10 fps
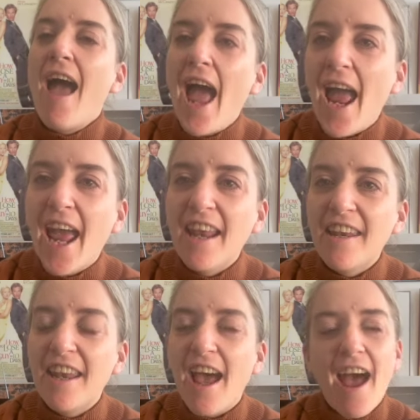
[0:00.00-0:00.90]

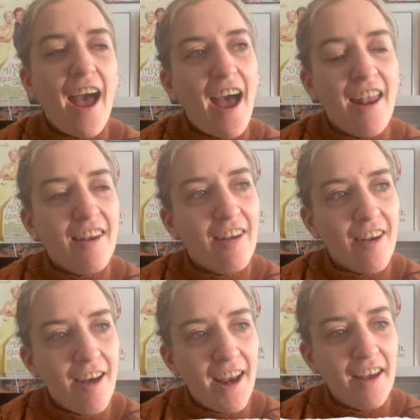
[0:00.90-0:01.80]
and a
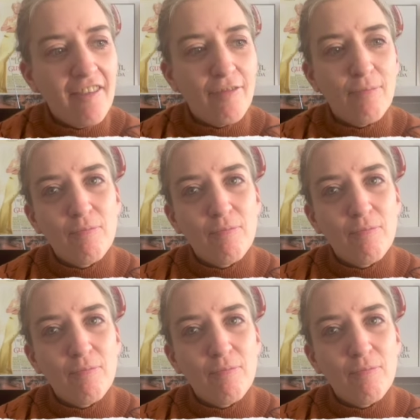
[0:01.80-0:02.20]
lot of